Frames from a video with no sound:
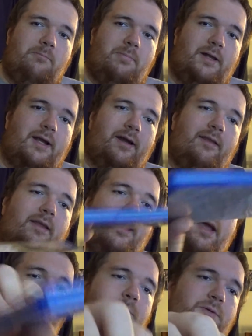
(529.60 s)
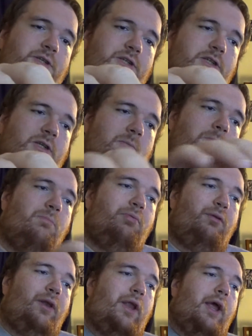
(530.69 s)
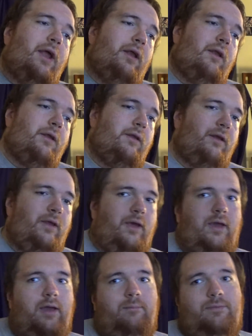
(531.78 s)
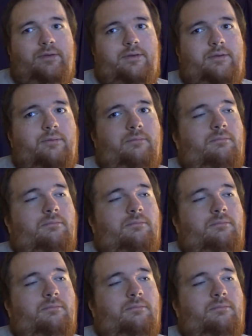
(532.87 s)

Planet of the Apes. Planet of the Apes.